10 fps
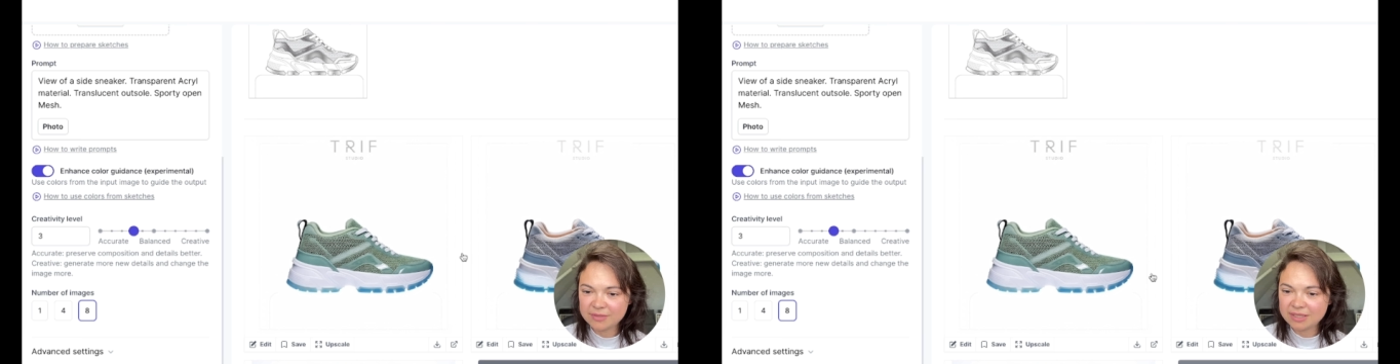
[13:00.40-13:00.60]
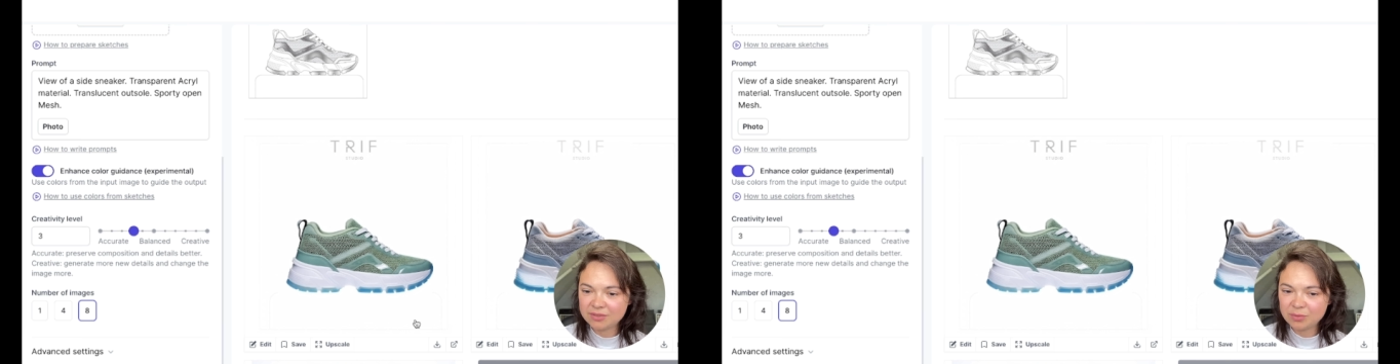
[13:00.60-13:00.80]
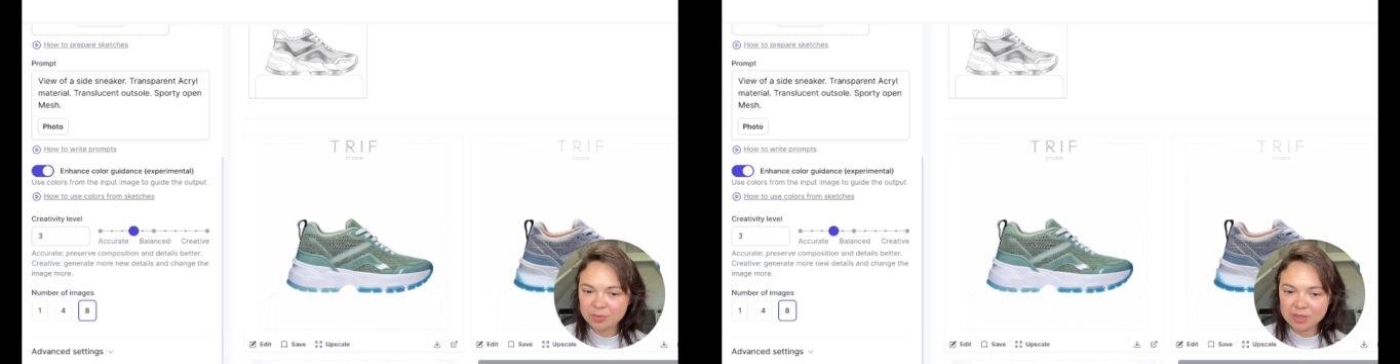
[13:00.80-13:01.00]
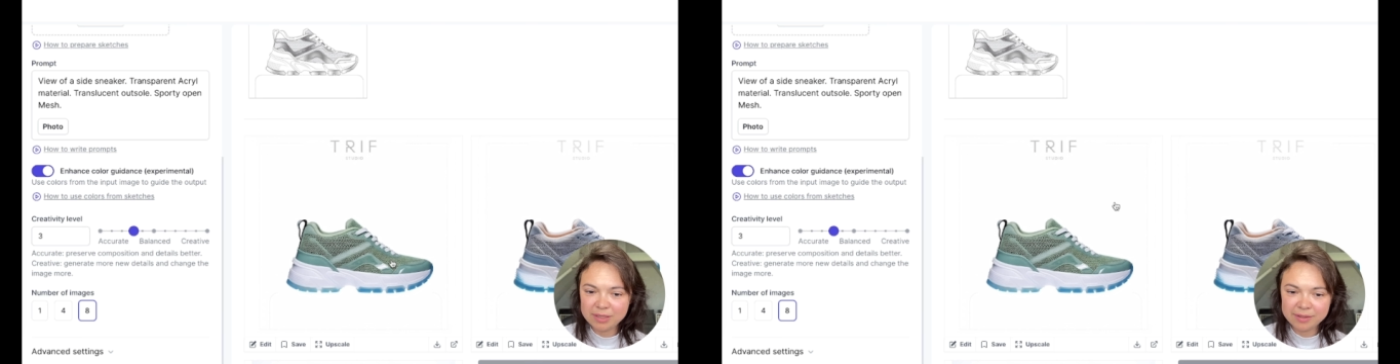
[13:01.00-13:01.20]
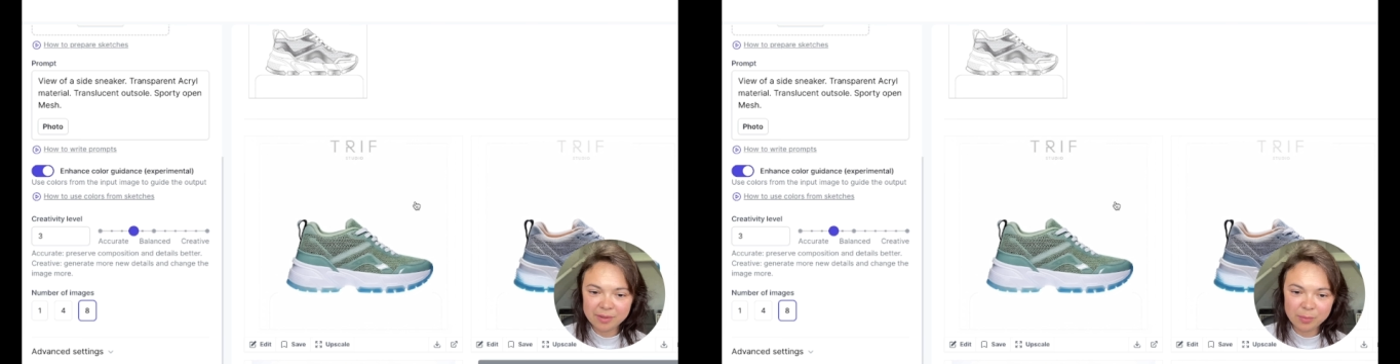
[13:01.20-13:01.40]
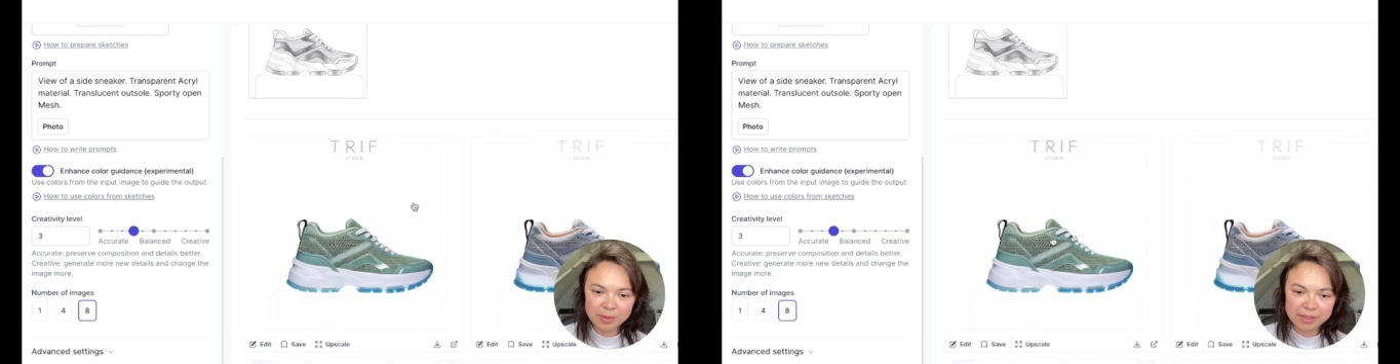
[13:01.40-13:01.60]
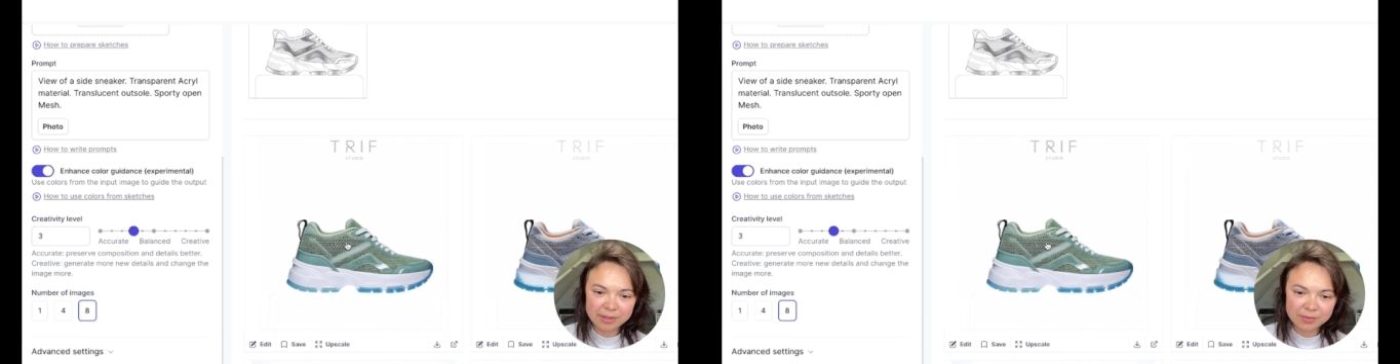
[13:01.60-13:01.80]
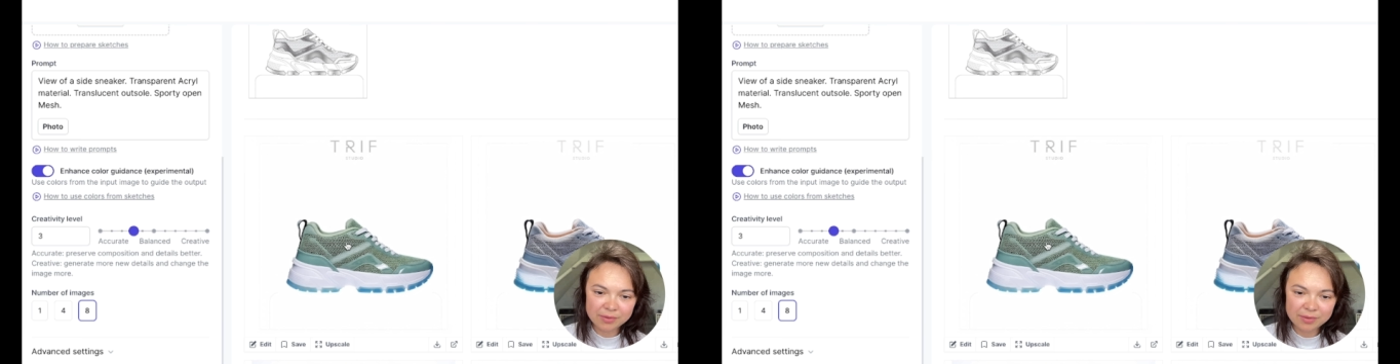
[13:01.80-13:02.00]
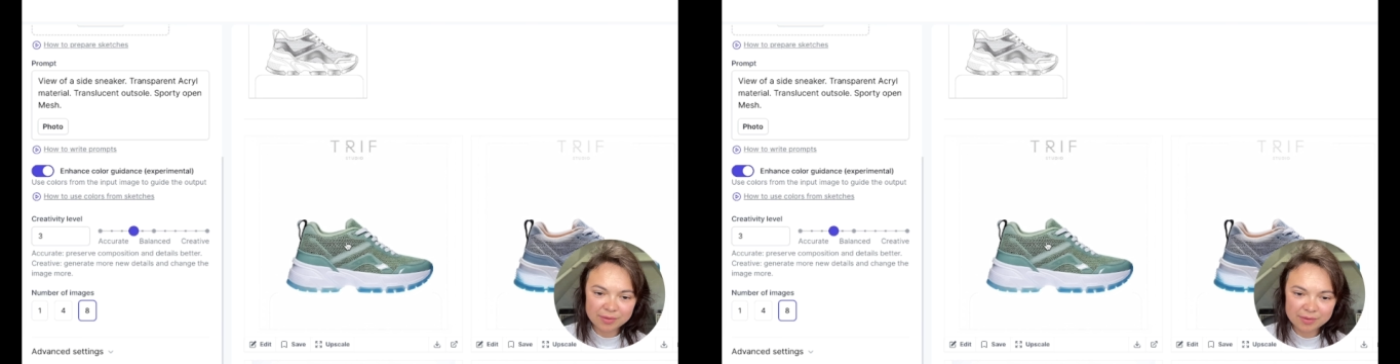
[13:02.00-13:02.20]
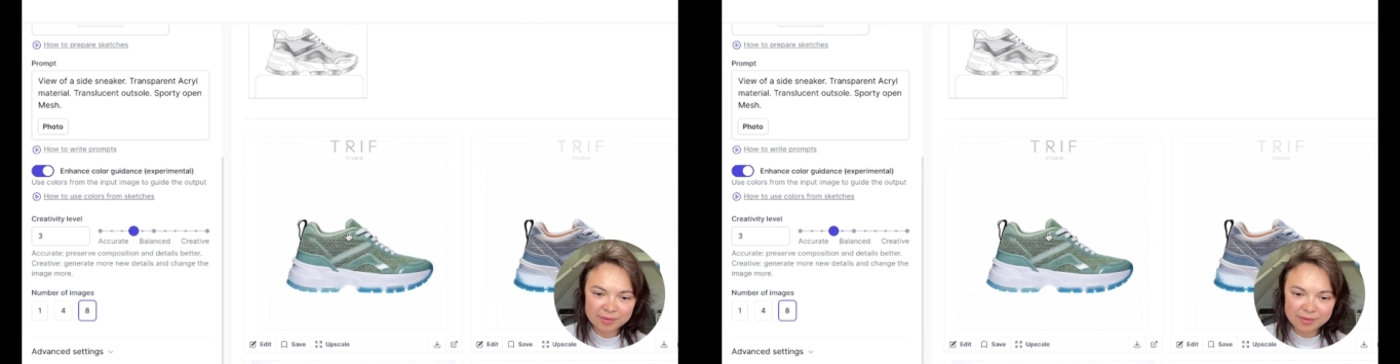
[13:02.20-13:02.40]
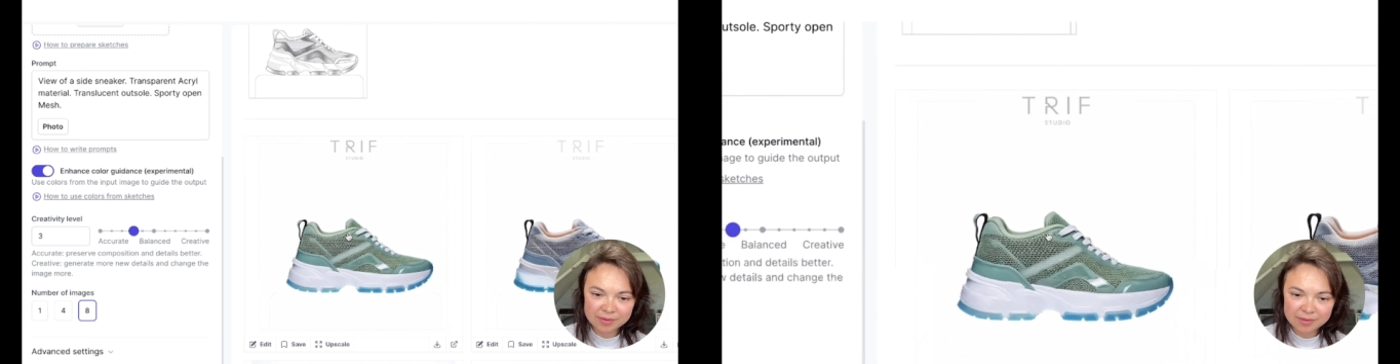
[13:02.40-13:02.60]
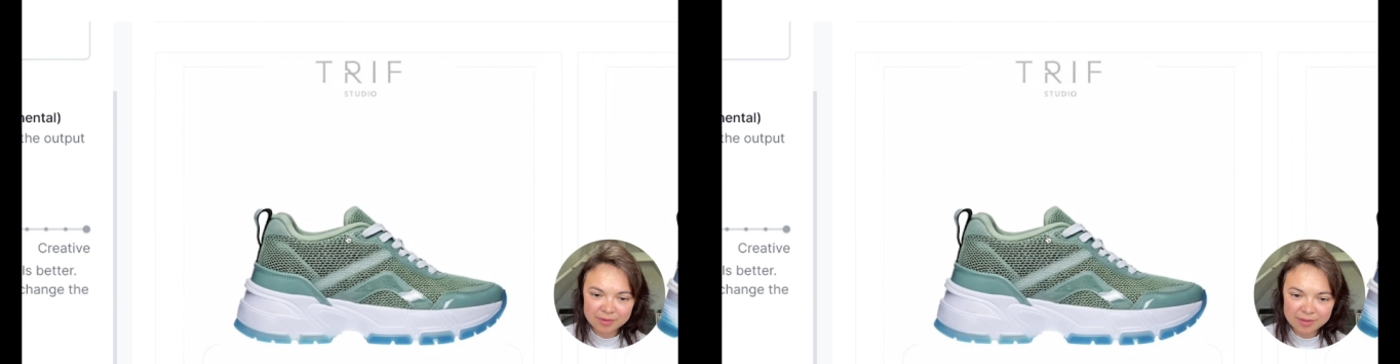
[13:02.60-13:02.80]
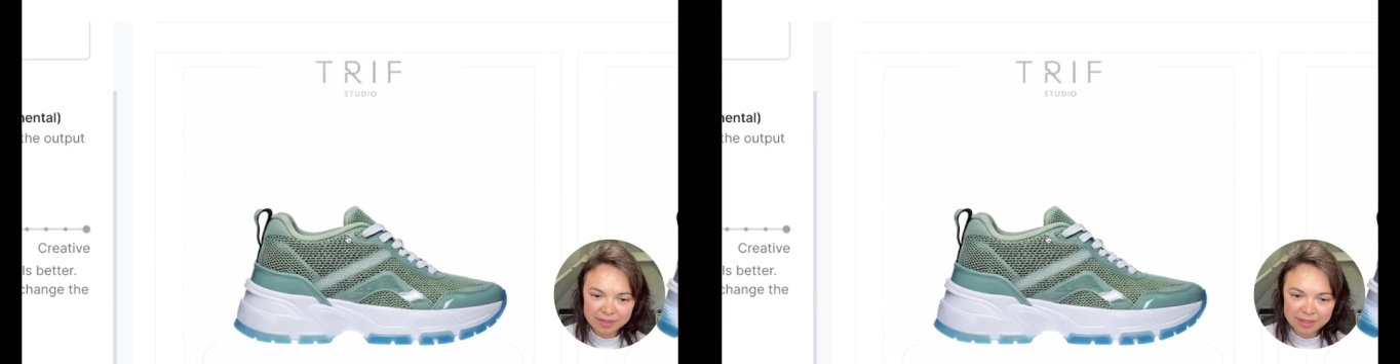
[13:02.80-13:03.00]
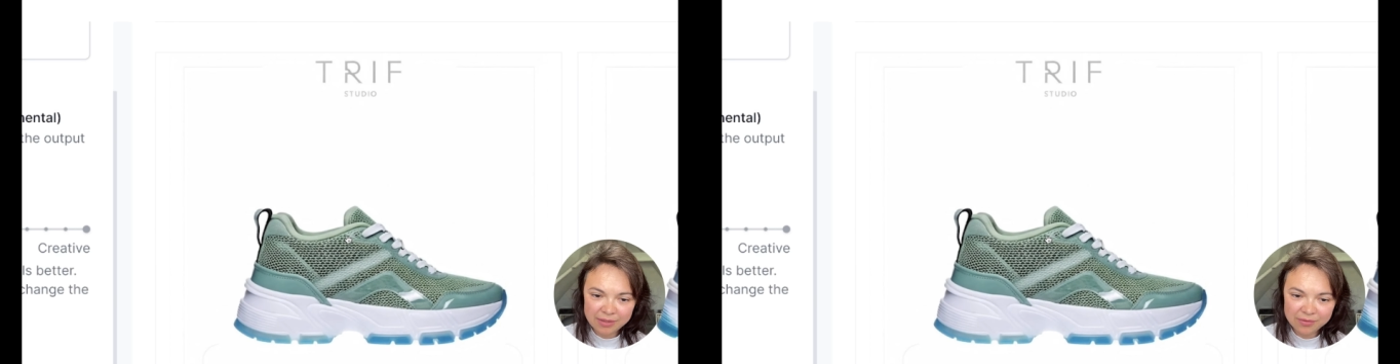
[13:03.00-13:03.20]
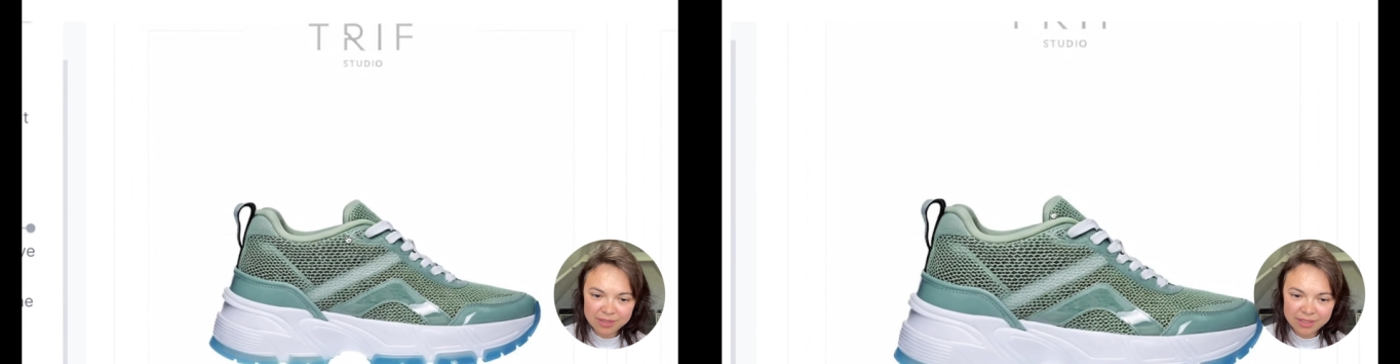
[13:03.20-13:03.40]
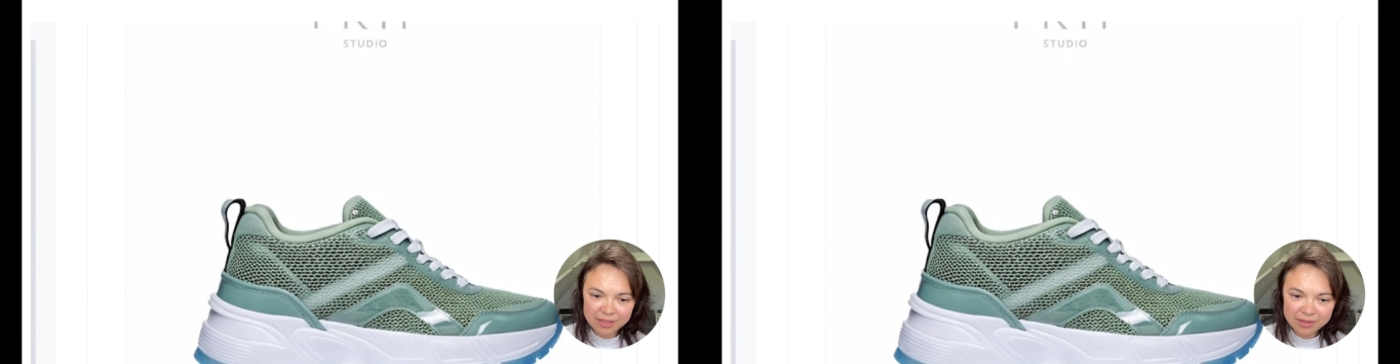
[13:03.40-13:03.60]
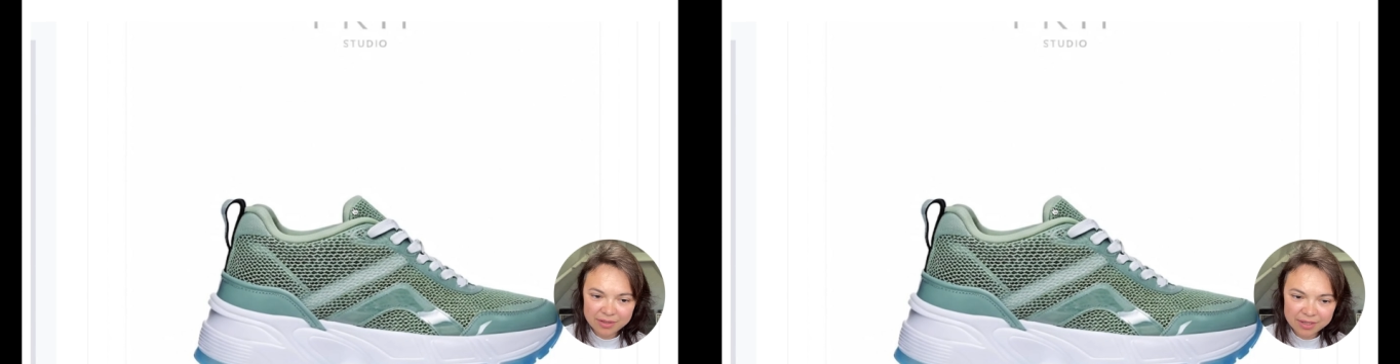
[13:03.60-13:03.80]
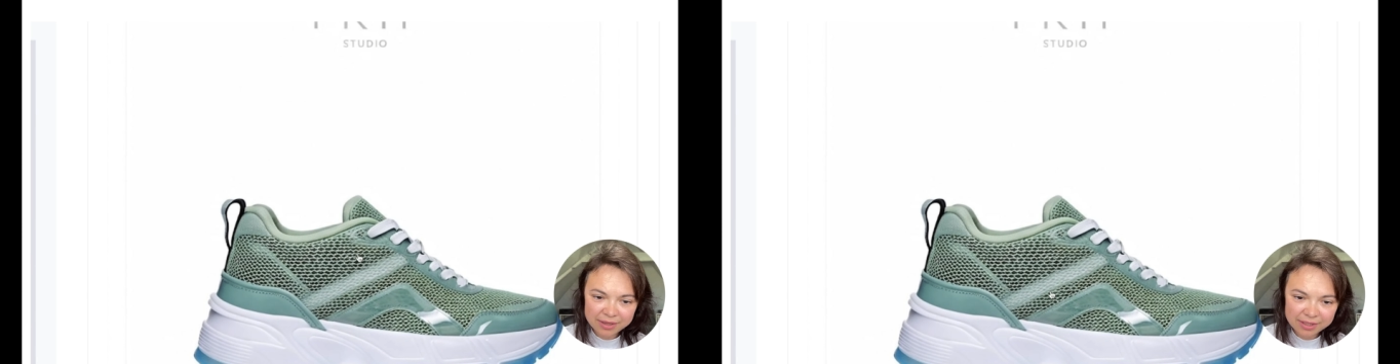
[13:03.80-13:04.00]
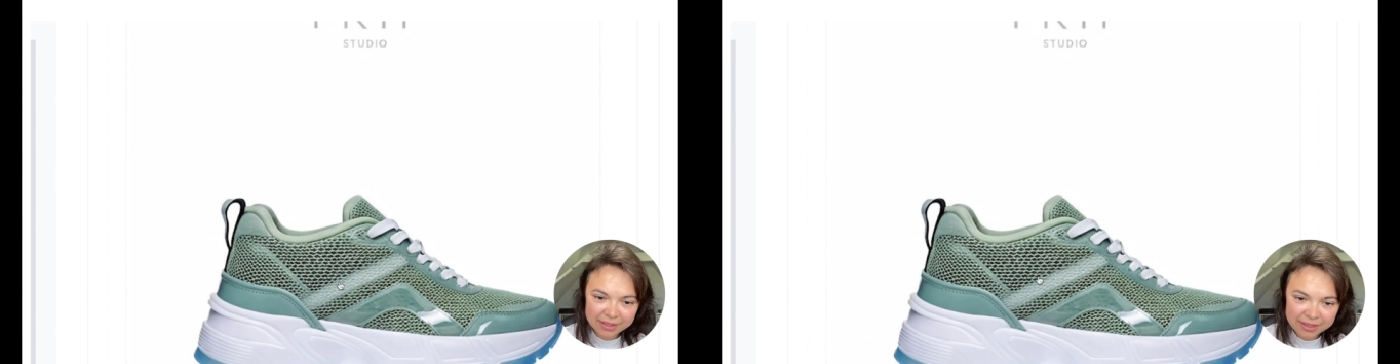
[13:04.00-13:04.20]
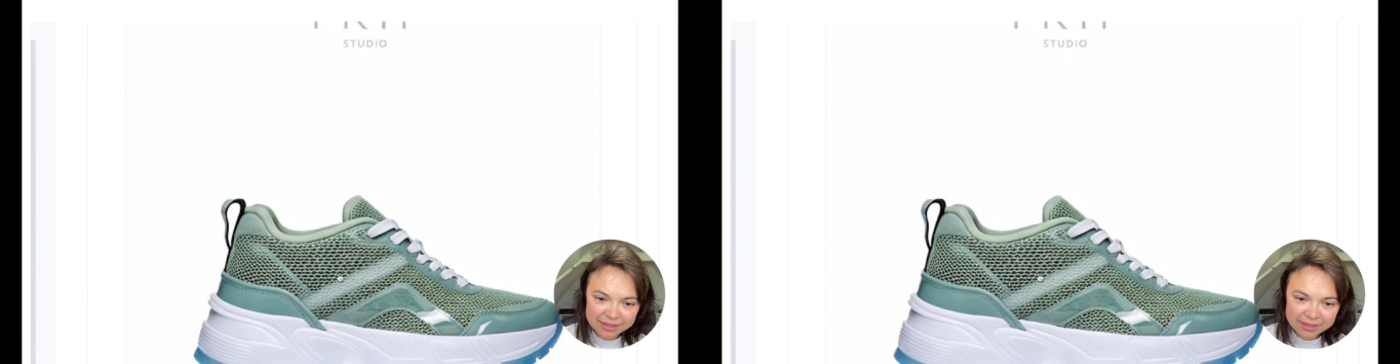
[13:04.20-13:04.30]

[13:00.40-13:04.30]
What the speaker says: That's really helping out. And even here, I think